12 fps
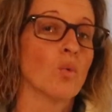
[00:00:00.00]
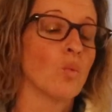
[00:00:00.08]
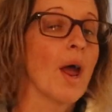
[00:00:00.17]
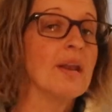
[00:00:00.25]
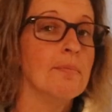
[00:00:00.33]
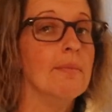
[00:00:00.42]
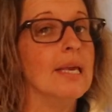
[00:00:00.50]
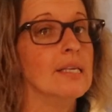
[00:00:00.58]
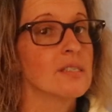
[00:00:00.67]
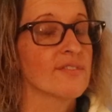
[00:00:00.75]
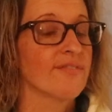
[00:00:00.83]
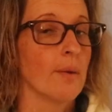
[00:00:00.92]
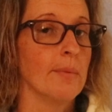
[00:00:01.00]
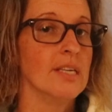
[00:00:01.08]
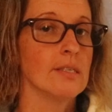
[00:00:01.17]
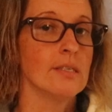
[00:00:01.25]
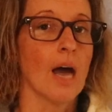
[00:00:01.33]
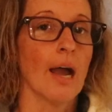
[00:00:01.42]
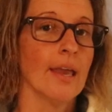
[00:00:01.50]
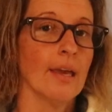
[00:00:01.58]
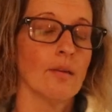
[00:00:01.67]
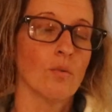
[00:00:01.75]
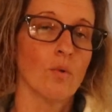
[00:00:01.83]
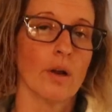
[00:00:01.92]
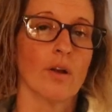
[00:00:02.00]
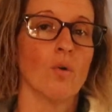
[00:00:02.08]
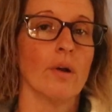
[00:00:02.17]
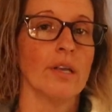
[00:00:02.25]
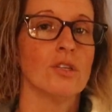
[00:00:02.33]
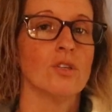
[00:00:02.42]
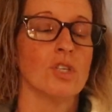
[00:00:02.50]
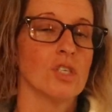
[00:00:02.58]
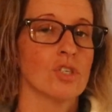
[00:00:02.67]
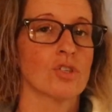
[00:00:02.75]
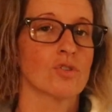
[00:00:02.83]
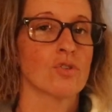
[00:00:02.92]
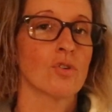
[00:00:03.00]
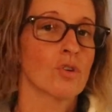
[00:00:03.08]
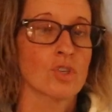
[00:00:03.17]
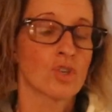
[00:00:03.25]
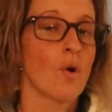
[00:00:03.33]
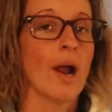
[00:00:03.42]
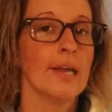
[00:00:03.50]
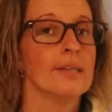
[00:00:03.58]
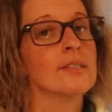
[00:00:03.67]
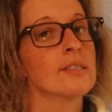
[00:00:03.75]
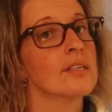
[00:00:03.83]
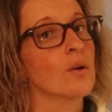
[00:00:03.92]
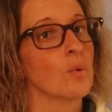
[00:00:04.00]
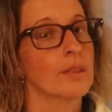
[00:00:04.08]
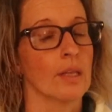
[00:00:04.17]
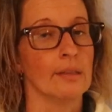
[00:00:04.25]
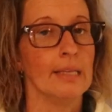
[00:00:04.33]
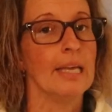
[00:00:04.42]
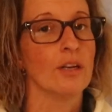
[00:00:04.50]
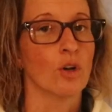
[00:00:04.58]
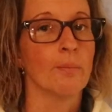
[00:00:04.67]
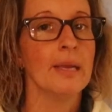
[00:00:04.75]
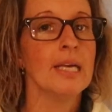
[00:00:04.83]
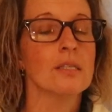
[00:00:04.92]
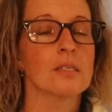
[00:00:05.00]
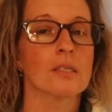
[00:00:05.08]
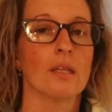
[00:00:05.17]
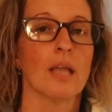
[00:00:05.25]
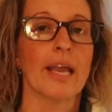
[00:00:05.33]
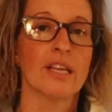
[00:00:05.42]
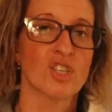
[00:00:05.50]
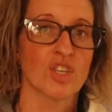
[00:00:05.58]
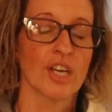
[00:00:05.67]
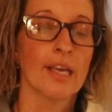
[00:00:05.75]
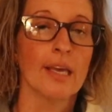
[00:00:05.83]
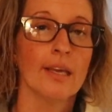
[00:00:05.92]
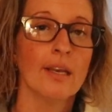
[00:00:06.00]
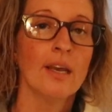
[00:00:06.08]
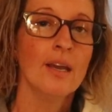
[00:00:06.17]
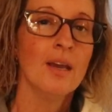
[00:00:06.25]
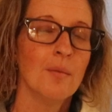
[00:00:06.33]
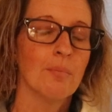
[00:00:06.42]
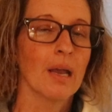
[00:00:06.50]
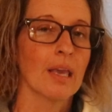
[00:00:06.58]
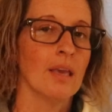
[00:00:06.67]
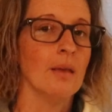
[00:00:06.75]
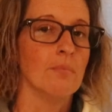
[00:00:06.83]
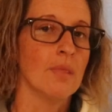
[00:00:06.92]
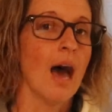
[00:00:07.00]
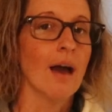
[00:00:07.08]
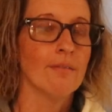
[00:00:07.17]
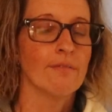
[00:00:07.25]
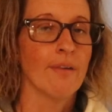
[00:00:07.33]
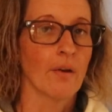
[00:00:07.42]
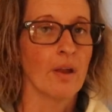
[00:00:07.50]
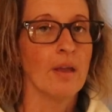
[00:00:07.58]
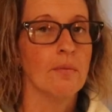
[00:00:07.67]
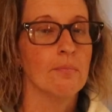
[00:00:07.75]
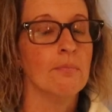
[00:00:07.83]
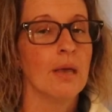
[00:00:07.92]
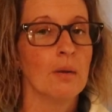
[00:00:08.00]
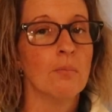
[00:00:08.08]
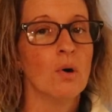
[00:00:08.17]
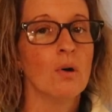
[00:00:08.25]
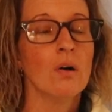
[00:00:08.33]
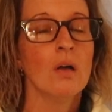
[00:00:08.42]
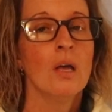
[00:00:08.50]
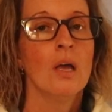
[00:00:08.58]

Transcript: red meats from his diet. We're going to just try and stick with the leaner meats like chicken, but keep that very minimal.